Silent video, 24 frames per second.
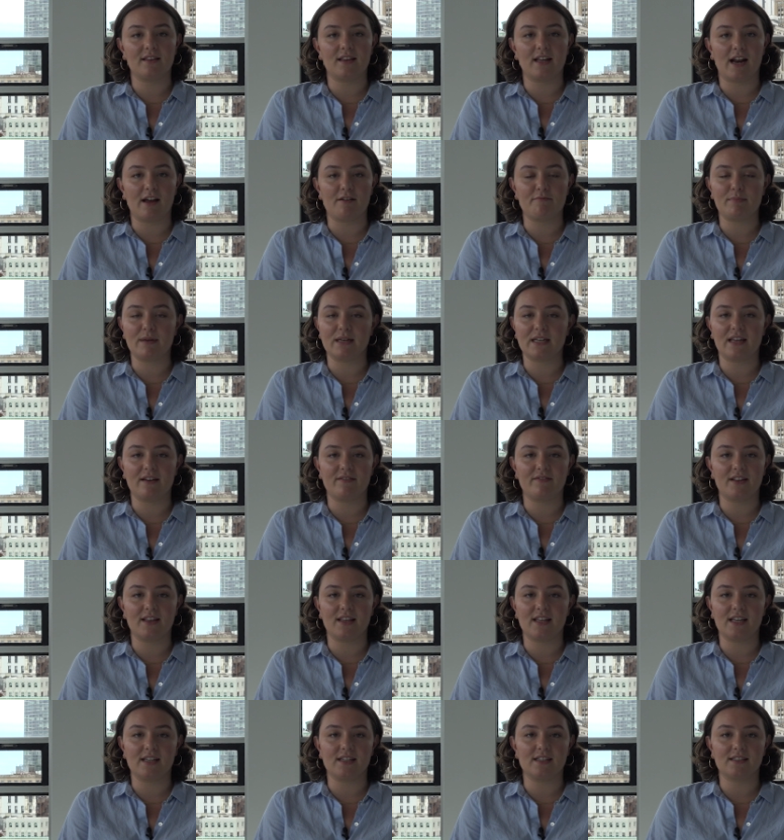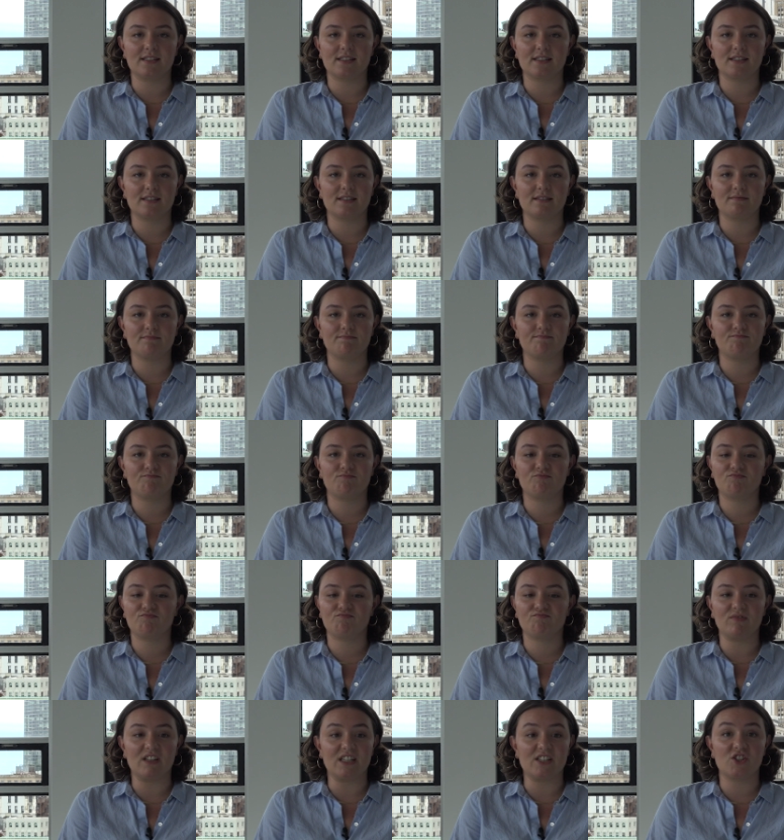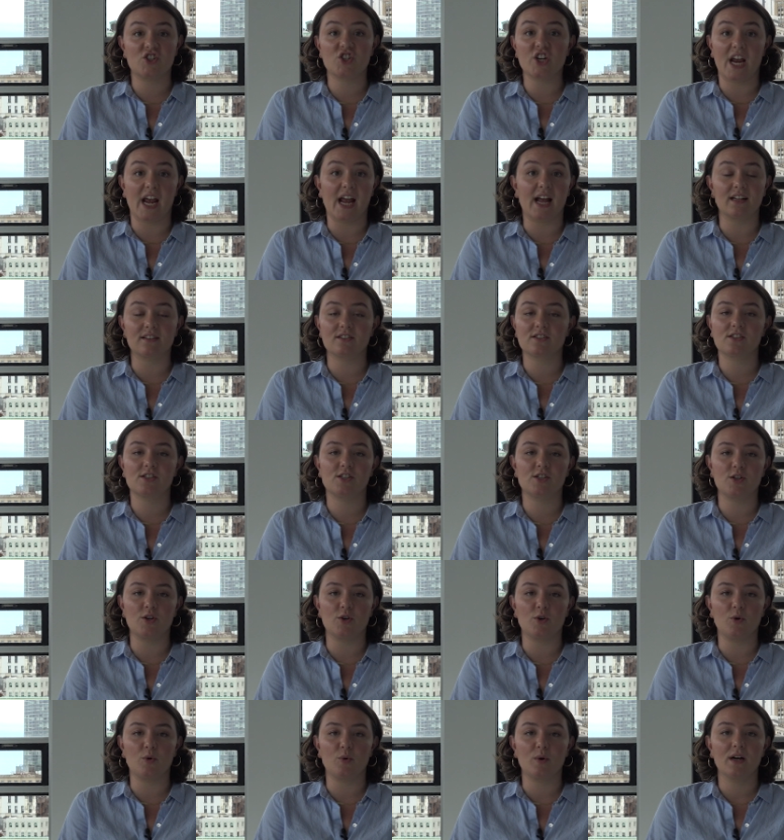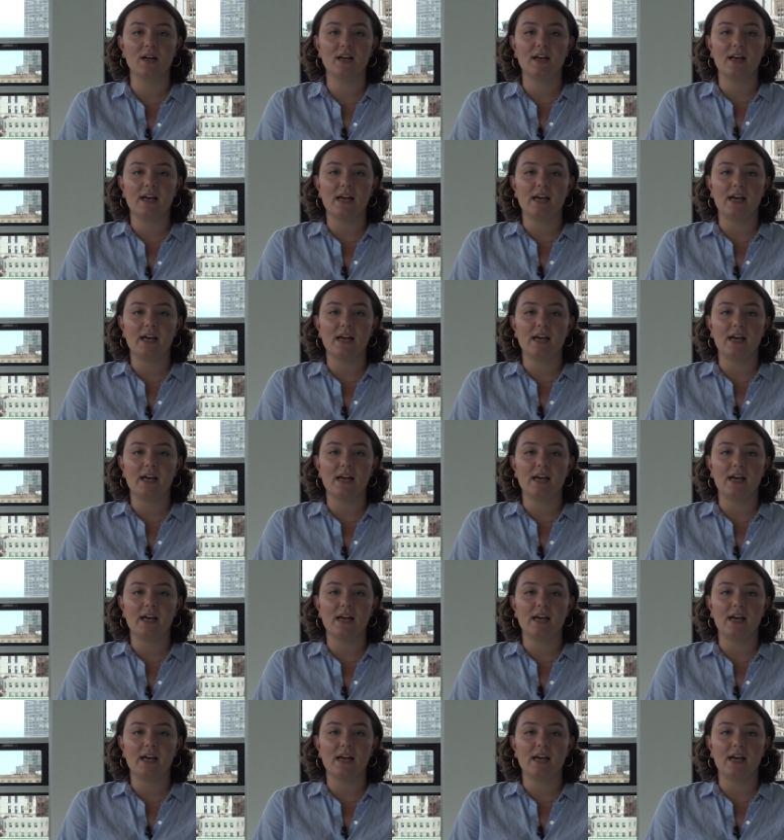that I've been given these this chance to